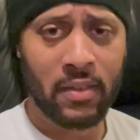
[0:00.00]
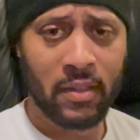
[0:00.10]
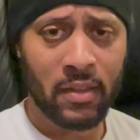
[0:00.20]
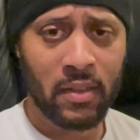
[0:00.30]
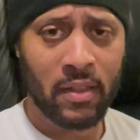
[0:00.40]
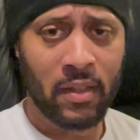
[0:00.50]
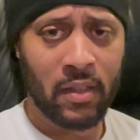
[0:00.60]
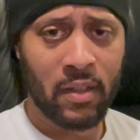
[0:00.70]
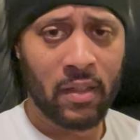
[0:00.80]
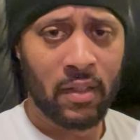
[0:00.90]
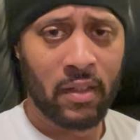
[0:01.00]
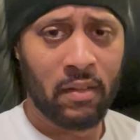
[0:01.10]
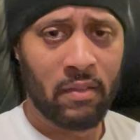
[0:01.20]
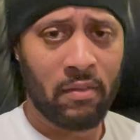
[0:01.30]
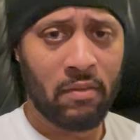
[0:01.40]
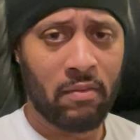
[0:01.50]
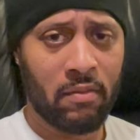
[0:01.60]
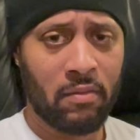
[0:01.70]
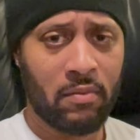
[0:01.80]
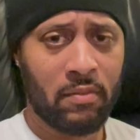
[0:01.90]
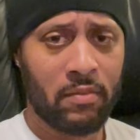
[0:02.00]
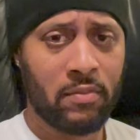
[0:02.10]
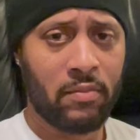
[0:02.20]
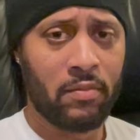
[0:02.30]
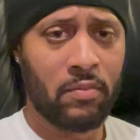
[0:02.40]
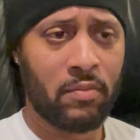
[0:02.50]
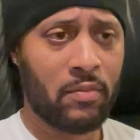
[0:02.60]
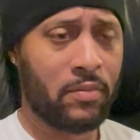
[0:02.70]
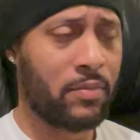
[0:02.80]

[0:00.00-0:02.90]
Nothing is said.